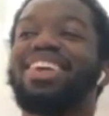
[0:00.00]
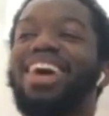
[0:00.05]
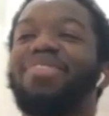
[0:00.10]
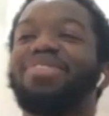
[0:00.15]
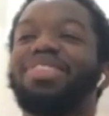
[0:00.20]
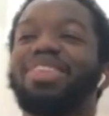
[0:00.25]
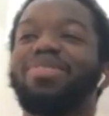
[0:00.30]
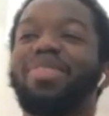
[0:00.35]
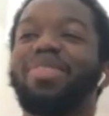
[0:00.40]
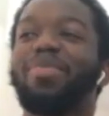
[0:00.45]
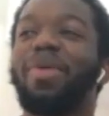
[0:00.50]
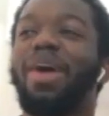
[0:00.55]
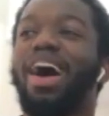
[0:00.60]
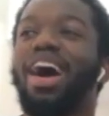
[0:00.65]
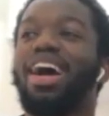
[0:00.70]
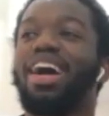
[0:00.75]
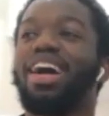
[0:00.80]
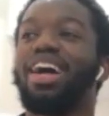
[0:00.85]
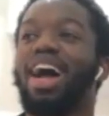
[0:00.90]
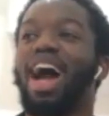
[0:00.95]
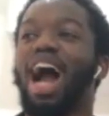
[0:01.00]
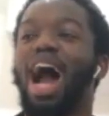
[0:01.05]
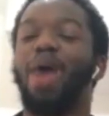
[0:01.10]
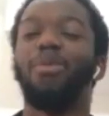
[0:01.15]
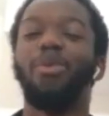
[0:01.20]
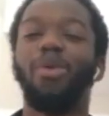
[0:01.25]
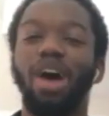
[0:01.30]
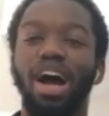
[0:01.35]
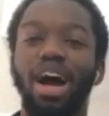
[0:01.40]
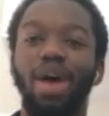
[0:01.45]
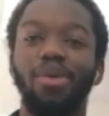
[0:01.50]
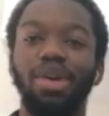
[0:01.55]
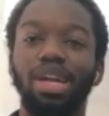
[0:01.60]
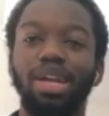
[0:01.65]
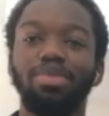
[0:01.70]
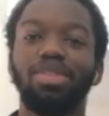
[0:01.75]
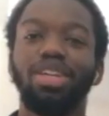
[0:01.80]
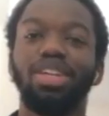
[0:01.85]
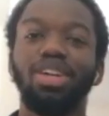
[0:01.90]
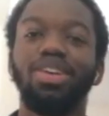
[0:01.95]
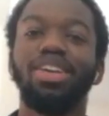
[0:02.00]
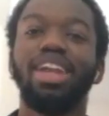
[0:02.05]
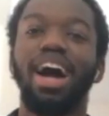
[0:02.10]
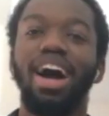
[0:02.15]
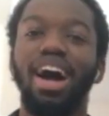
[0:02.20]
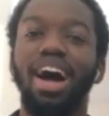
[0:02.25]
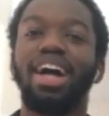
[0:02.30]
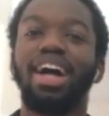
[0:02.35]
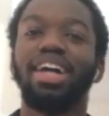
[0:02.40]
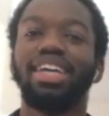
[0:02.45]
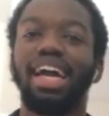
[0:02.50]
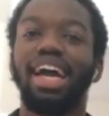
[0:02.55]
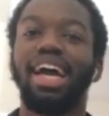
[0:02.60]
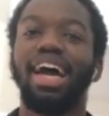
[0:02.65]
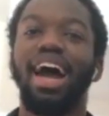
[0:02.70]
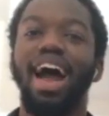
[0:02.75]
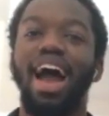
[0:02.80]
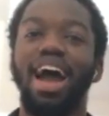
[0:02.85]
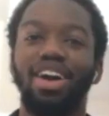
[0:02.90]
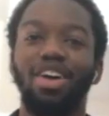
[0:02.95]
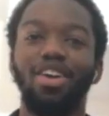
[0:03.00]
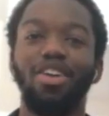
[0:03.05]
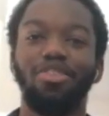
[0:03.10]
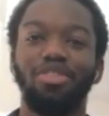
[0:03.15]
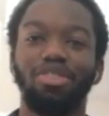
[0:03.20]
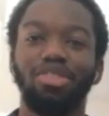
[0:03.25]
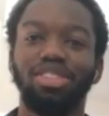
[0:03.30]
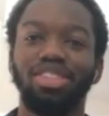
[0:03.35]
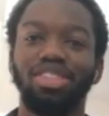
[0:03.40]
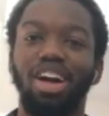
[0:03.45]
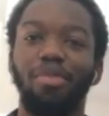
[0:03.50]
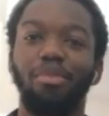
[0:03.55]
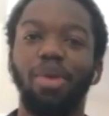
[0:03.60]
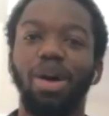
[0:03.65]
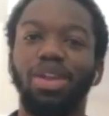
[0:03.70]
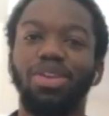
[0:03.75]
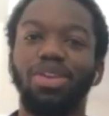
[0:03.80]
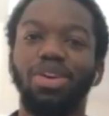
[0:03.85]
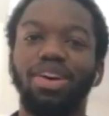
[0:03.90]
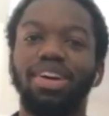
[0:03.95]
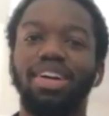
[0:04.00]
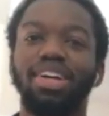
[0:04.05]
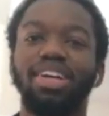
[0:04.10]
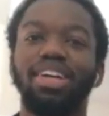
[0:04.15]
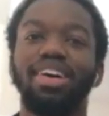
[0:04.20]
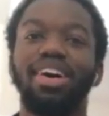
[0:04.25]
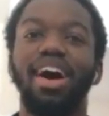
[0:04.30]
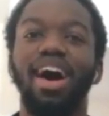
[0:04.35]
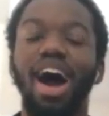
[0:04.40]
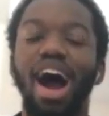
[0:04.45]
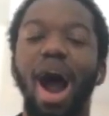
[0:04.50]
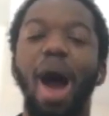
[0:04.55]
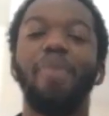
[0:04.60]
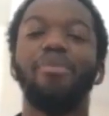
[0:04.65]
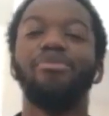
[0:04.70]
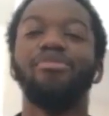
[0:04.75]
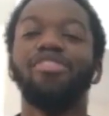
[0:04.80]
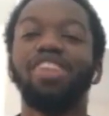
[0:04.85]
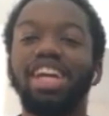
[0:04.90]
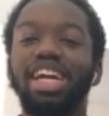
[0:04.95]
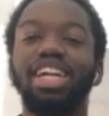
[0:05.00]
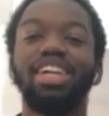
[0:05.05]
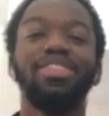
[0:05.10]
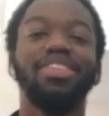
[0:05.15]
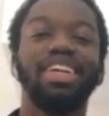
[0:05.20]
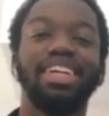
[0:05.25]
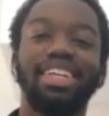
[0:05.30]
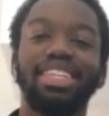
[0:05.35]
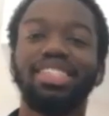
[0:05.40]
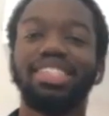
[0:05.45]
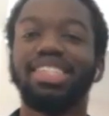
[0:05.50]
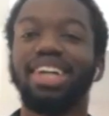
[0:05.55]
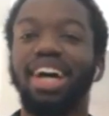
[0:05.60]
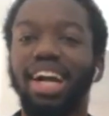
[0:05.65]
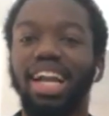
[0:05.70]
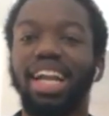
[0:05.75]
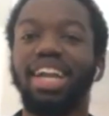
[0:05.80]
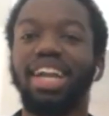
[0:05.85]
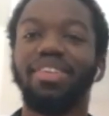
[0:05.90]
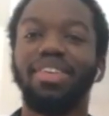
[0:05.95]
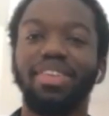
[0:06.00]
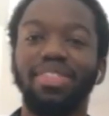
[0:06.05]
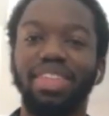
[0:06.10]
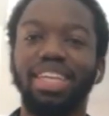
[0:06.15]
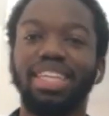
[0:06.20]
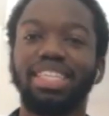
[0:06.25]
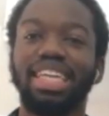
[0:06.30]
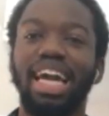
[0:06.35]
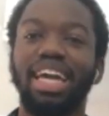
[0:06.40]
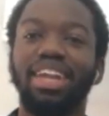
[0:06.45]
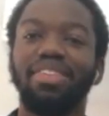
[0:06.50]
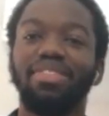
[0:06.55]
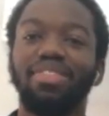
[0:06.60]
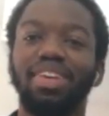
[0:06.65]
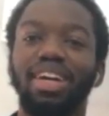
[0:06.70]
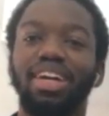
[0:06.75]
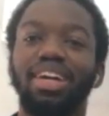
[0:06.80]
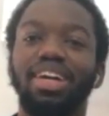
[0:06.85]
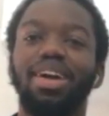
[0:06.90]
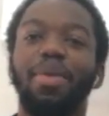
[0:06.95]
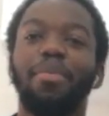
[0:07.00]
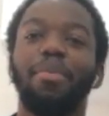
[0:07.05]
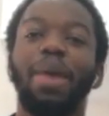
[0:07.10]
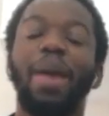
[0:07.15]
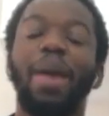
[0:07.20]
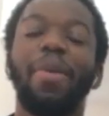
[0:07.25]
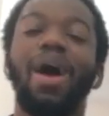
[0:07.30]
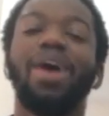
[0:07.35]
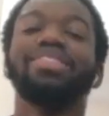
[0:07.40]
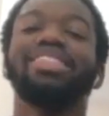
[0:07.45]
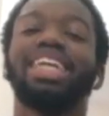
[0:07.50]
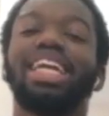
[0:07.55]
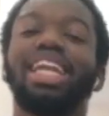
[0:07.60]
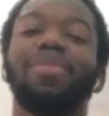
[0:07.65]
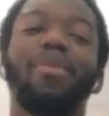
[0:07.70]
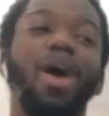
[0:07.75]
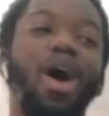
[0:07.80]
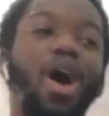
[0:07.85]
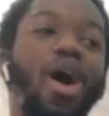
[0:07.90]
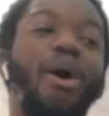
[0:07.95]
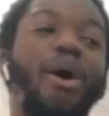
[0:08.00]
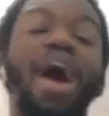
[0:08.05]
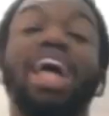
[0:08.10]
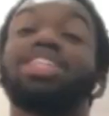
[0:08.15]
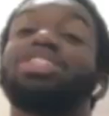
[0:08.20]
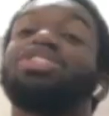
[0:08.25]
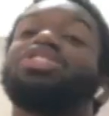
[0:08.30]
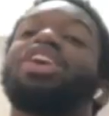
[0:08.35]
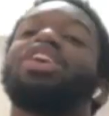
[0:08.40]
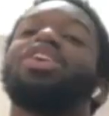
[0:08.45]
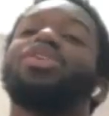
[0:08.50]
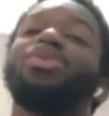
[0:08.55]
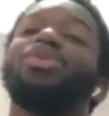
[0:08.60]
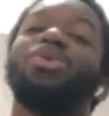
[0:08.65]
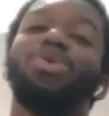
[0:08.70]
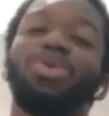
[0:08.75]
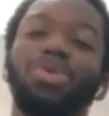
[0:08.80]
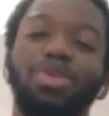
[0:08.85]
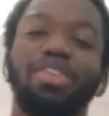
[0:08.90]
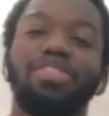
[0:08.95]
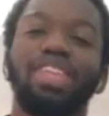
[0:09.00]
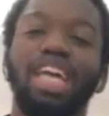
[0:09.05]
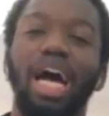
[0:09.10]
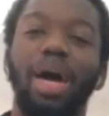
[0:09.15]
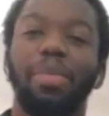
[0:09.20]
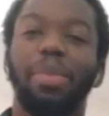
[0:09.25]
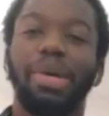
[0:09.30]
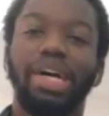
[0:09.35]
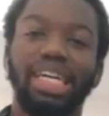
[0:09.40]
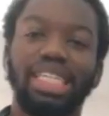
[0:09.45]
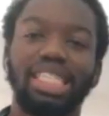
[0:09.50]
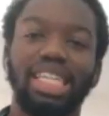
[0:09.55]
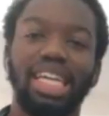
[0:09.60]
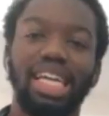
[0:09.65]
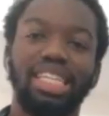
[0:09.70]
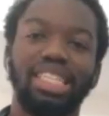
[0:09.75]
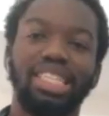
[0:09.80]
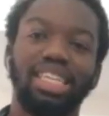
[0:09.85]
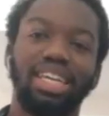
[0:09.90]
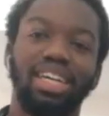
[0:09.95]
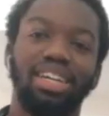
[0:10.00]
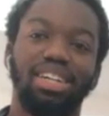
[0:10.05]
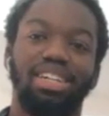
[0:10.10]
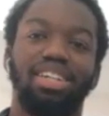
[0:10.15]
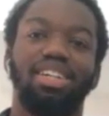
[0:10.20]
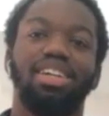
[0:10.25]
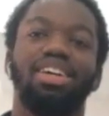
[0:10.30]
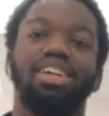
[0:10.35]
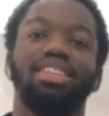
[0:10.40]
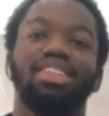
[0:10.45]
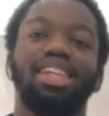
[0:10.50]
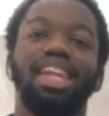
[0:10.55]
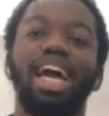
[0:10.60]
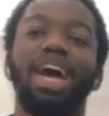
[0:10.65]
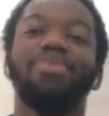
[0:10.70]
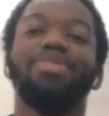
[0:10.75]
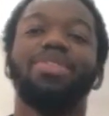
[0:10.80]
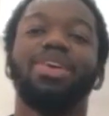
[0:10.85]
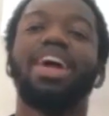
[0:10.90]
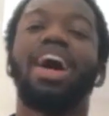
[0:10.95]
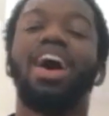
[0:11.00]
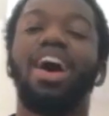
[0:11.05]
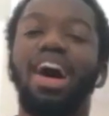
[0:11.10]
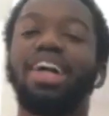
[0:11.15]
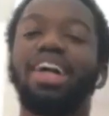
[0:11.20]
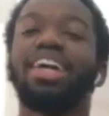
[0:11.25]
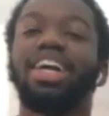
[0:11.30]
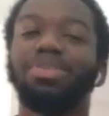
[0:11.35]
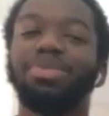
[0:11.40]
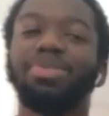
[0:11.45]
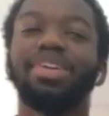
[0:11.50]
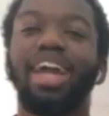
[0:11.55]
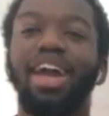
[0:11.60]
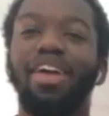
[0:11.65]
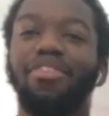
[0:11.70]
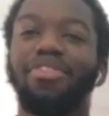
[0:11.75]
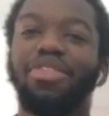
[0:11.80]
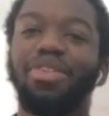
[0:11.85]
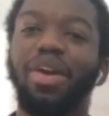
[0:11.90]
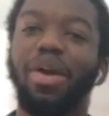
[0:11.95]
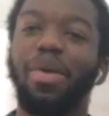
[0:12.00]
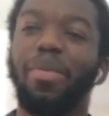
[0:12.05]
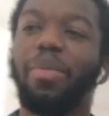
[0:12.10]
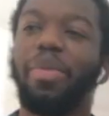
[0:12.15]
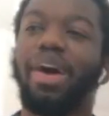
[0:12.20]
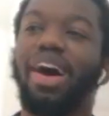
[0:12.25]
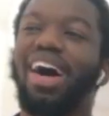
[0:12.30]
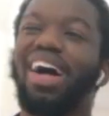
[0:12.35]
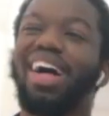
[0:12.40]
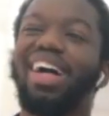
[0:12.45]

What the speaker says: up to me, but I want him to know like, I go through stuff, but not, I'm really, really struggling with this kind of thing. Maybe I'll tell him, I struggled with that, past tense. Let him know that, you'll get through it. But